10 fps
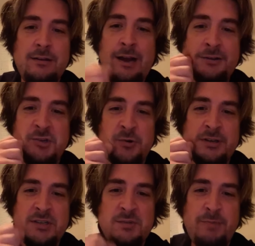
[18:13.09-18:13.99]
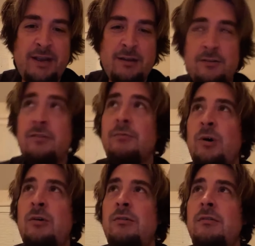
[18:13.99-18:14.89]
I joined this band,
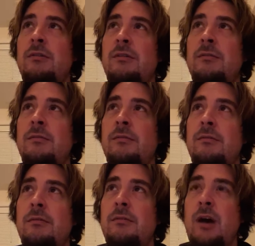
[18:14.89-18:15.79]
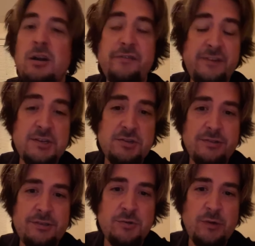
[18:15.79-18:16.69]
well,
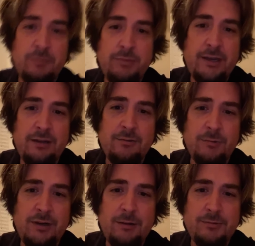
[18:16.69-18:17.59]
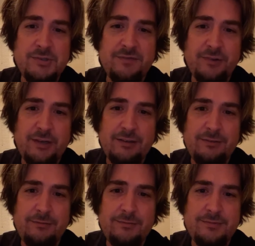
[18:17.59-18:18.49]
unofficially joined the band when I was
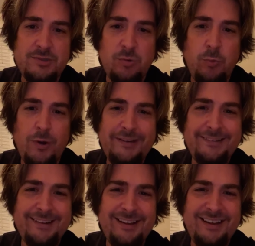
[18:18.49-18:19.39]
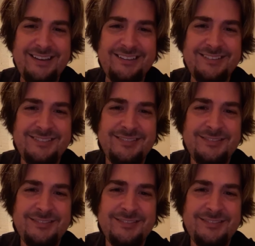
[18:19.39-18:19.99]
freaking 29.